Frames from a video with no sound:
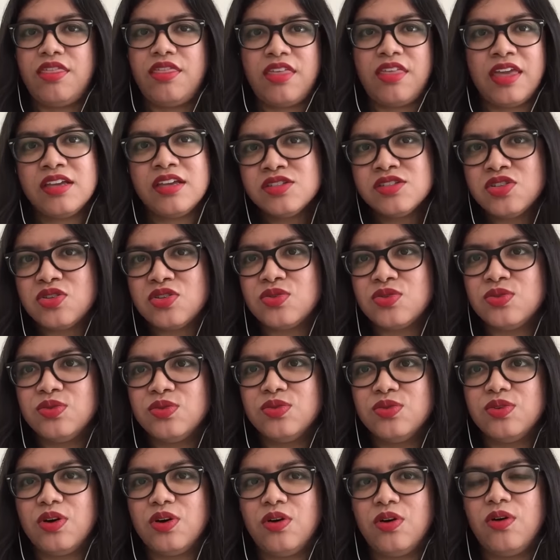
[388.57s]
thanks
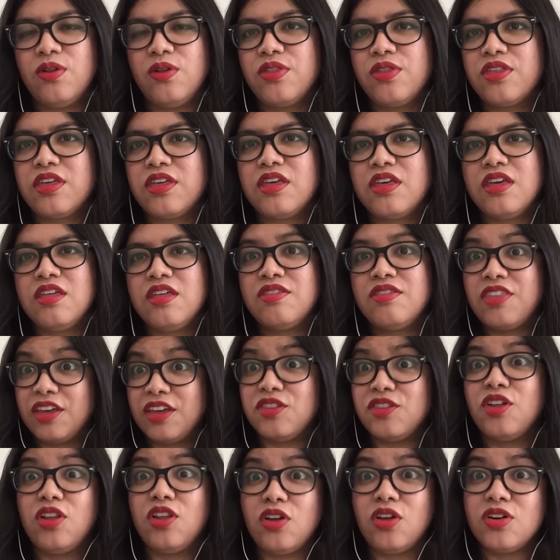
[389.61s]
to all the
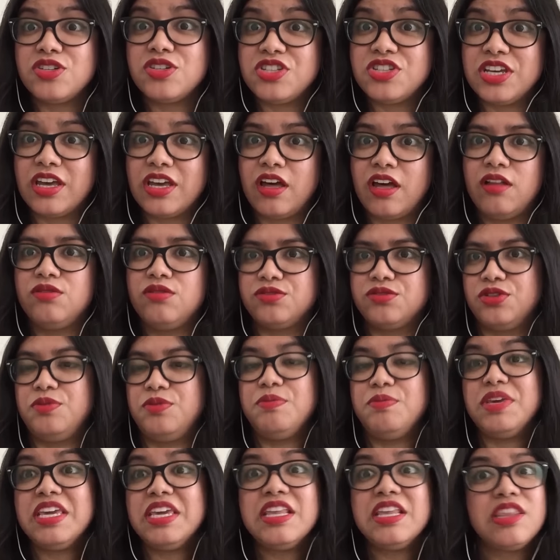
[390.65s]
technological
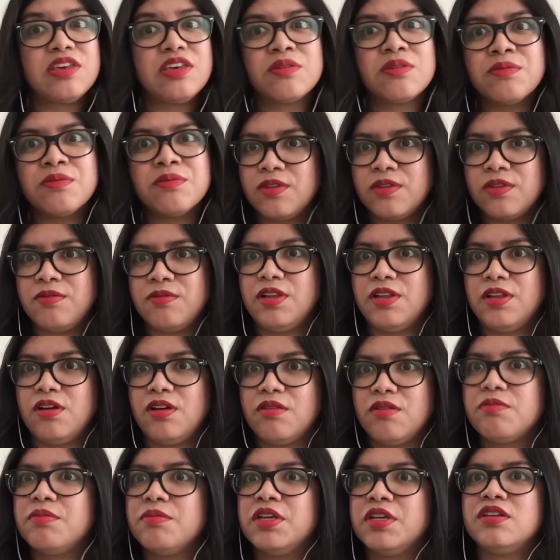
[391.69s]
or medium
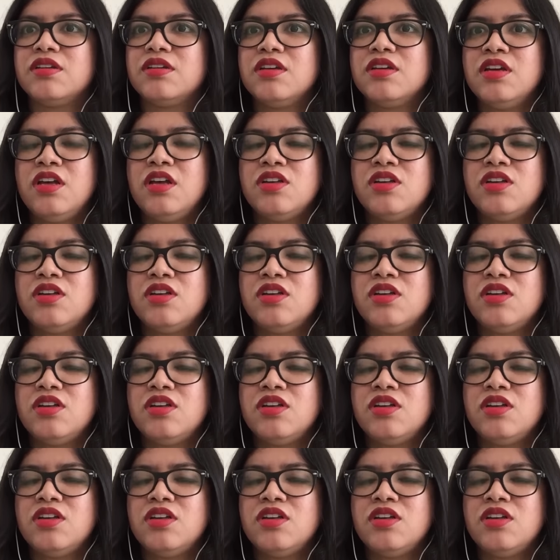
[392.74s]
development.